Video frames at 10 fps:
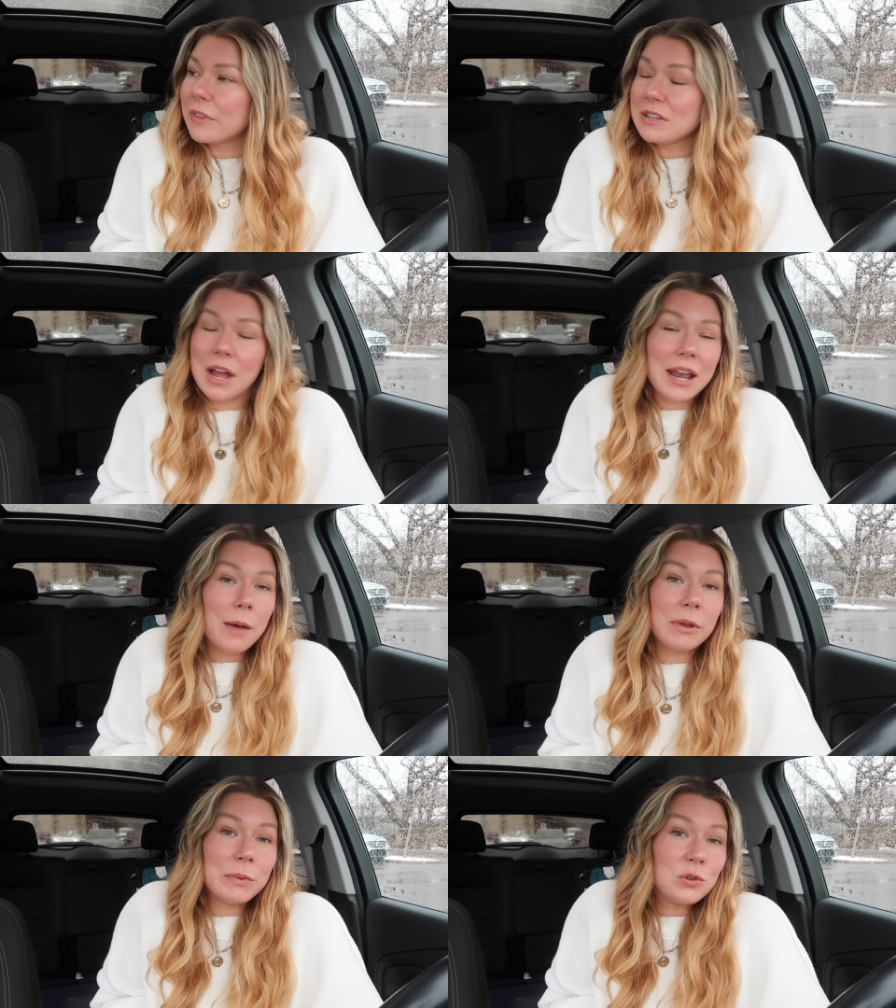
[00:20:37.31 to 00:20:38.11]
The
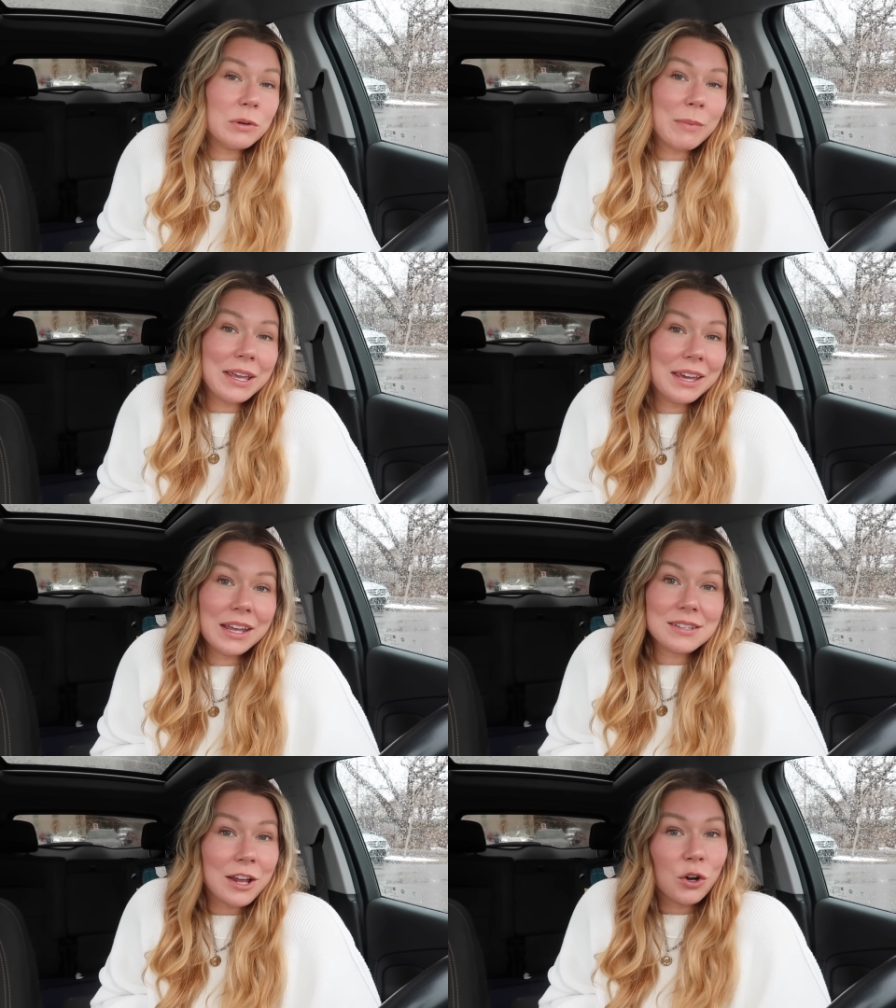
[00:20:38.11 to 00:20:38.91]
dynamic between my
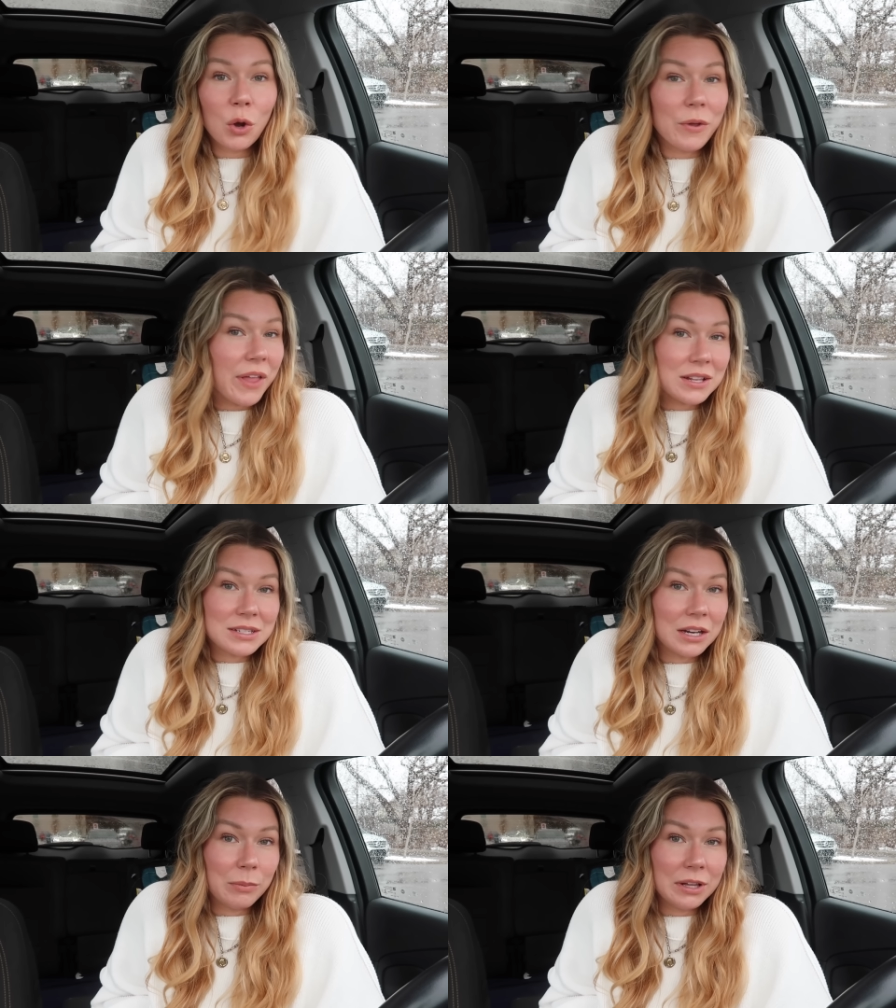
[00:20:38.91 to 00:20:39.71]
kids, I don't know what that's
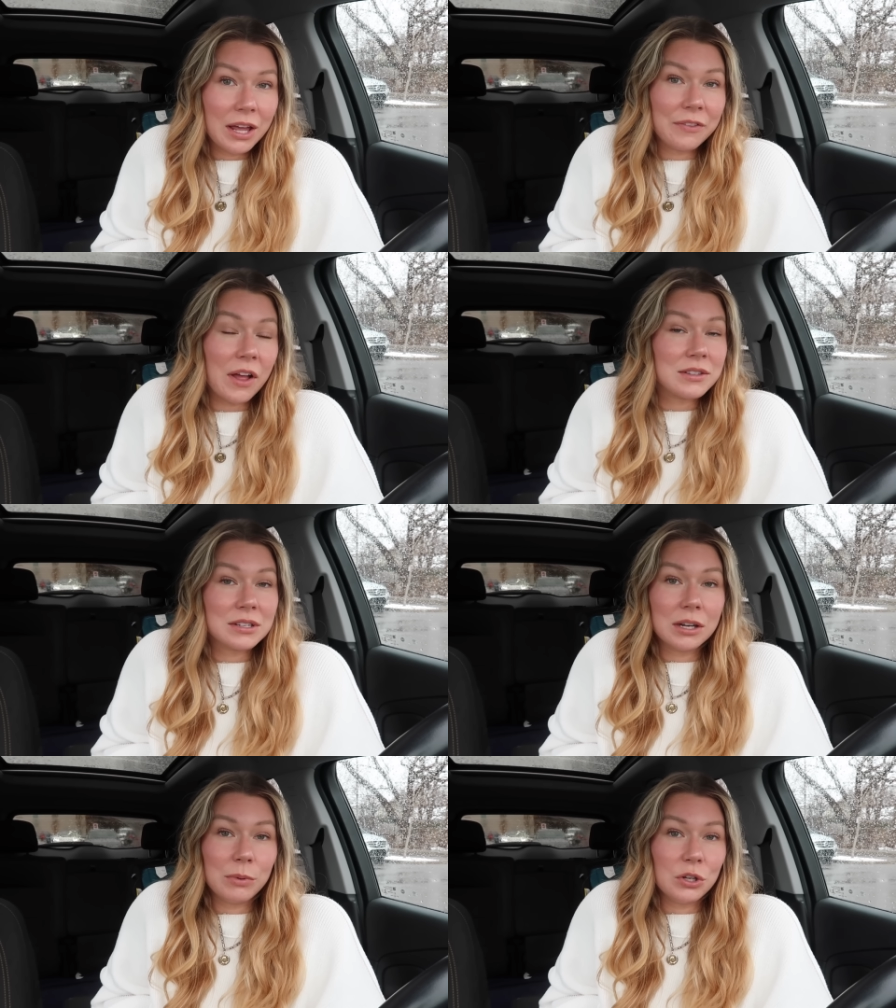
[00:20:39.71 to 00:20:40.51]
gonna be like. That's
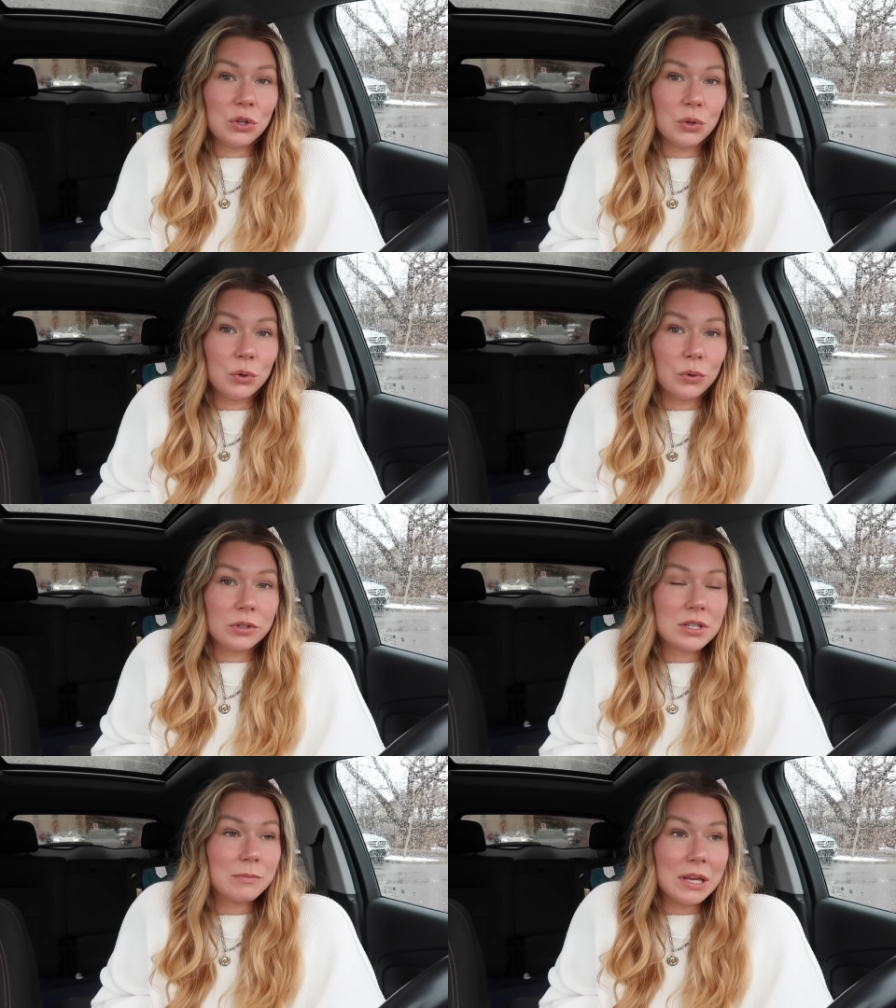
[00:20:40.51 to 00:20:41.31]
gonna be new
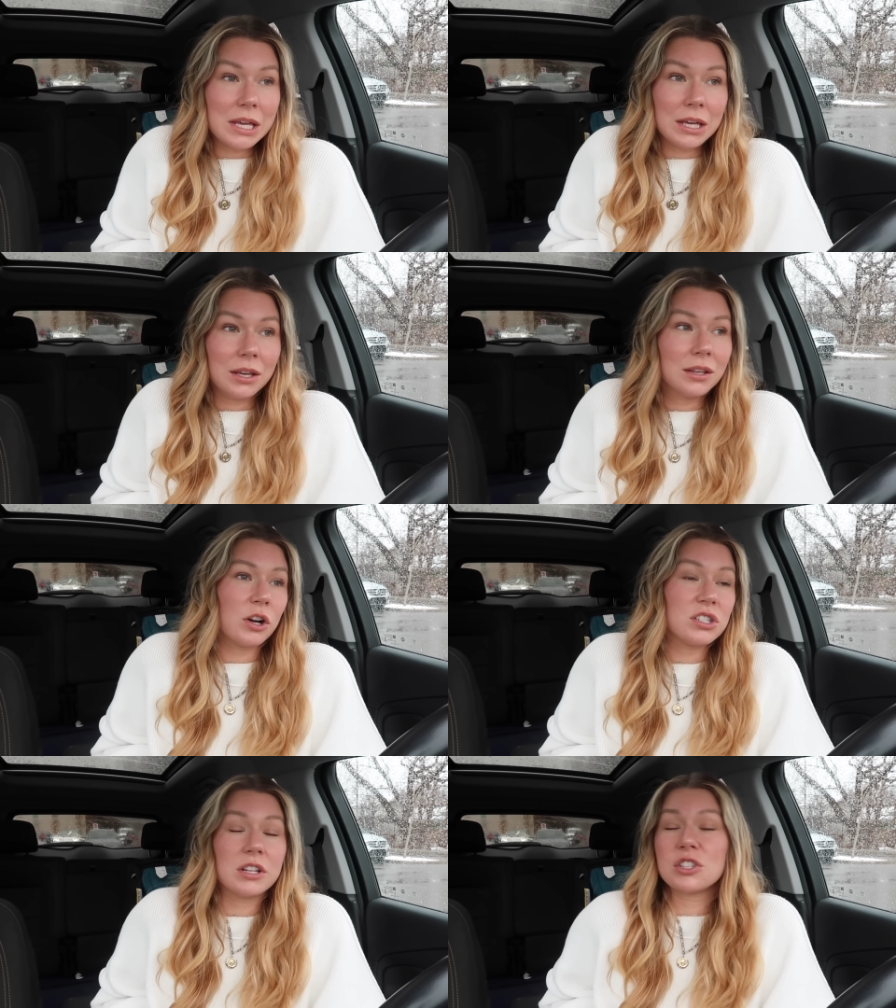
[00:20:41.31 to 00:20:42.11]
to me. Our
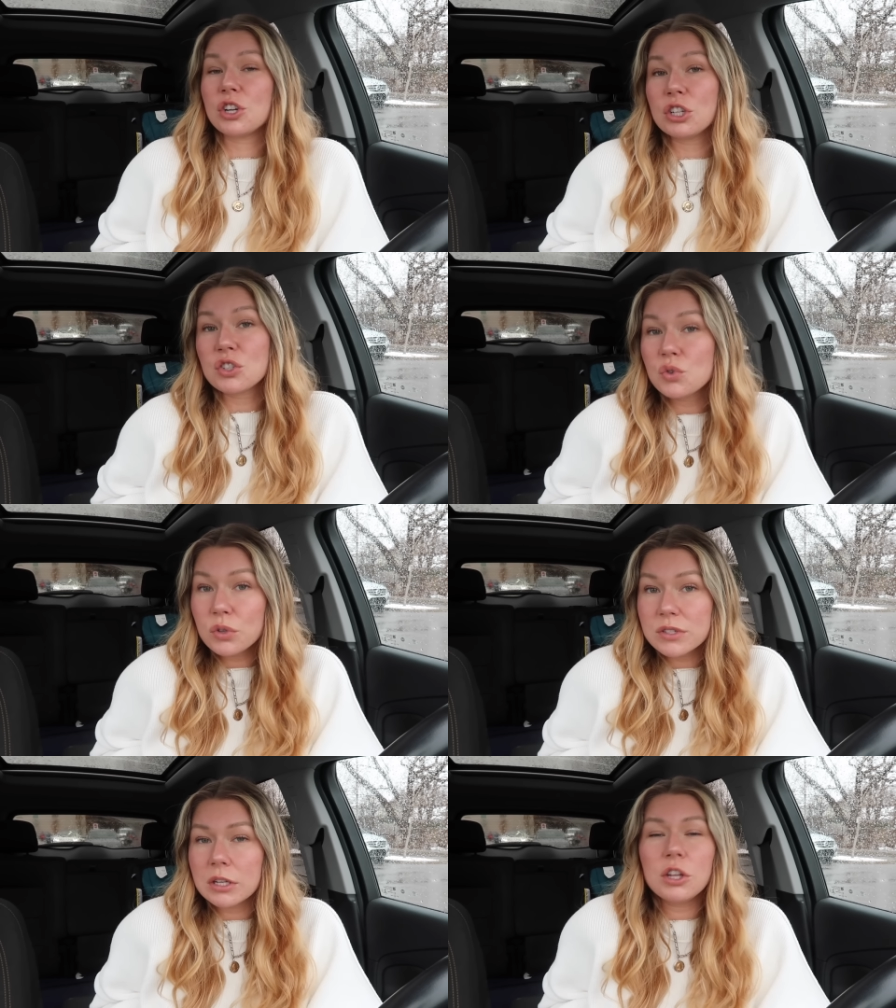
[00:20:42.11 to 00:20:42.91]
son starting school
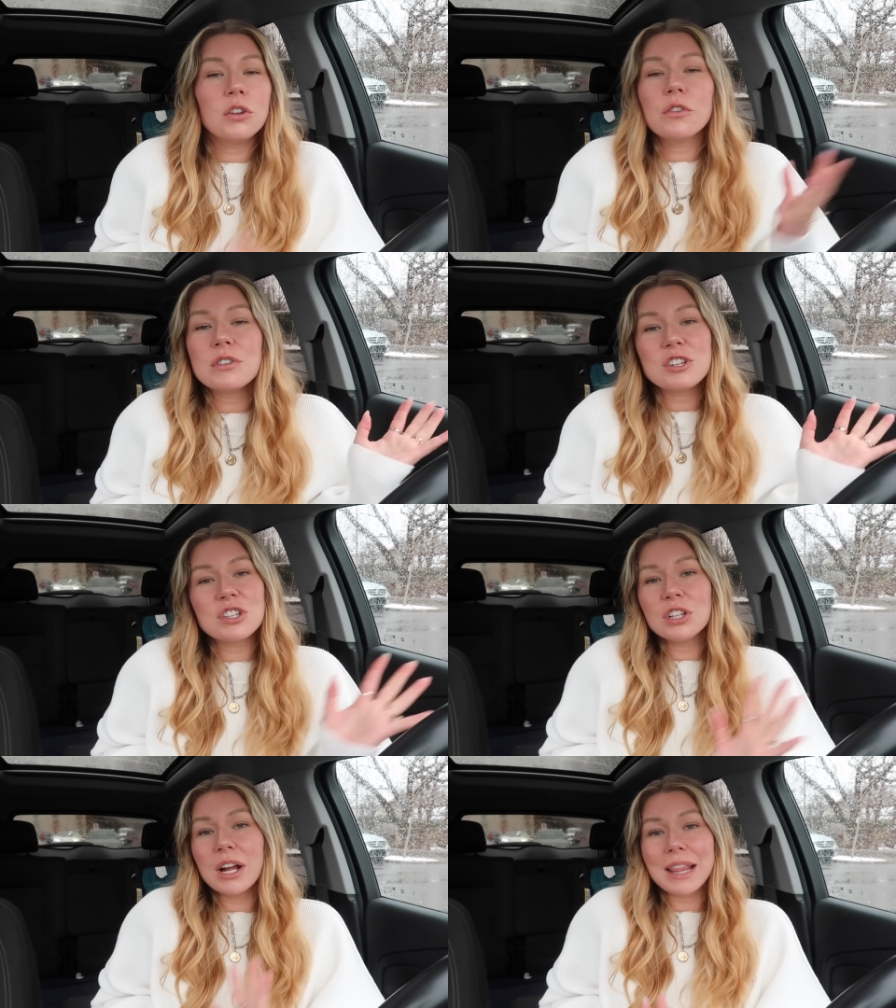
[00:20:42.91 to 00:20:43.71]
is, you know, there's just
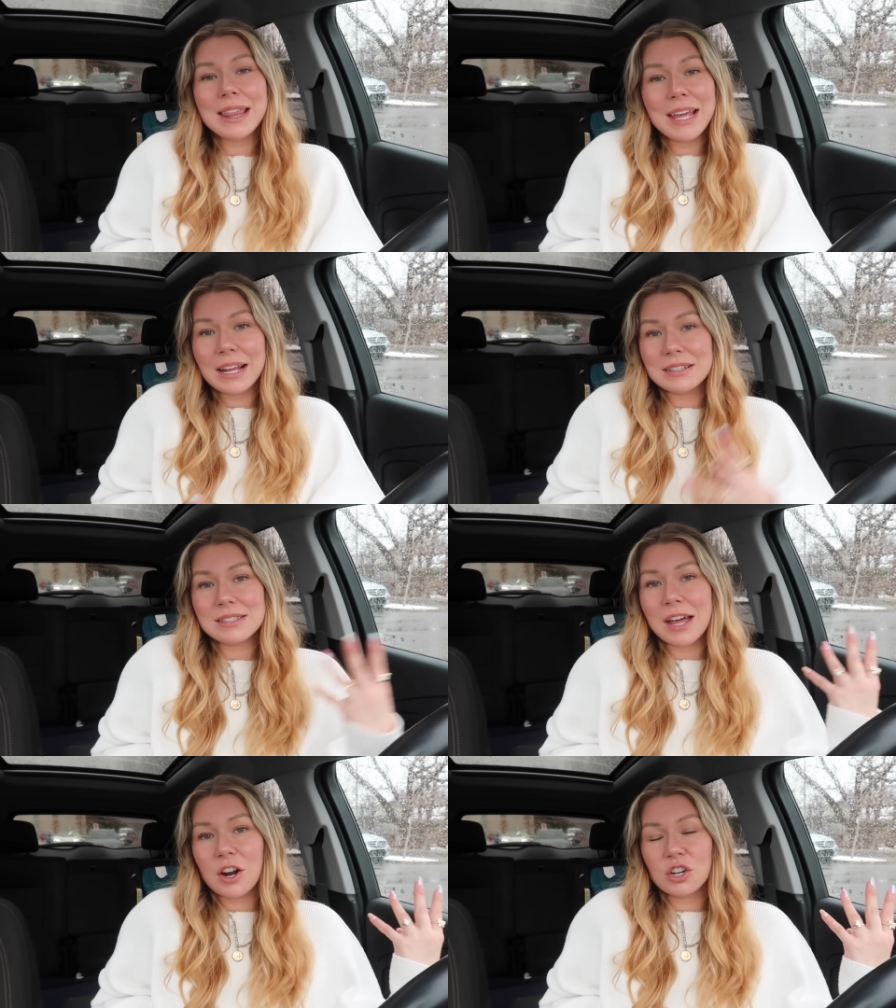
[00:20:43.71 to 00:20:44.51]
a lot of things
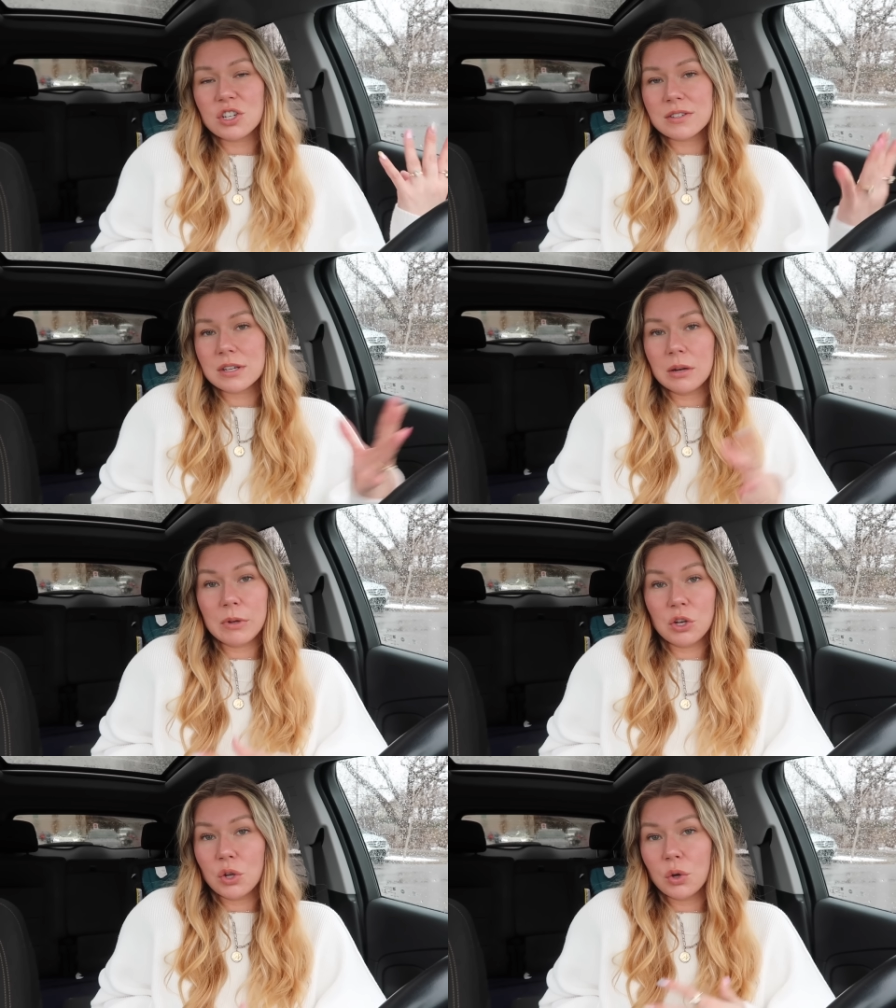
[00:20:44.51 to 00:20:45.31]
that are just gonna
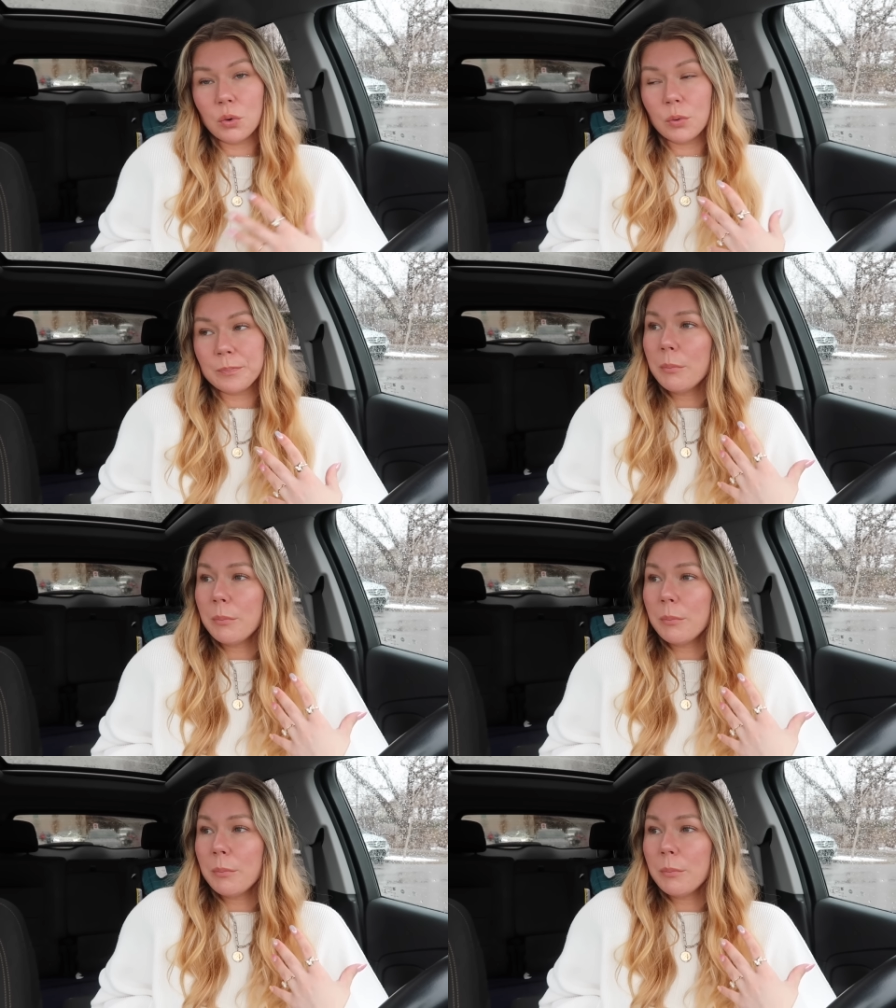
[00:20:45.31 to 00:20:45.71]
be new.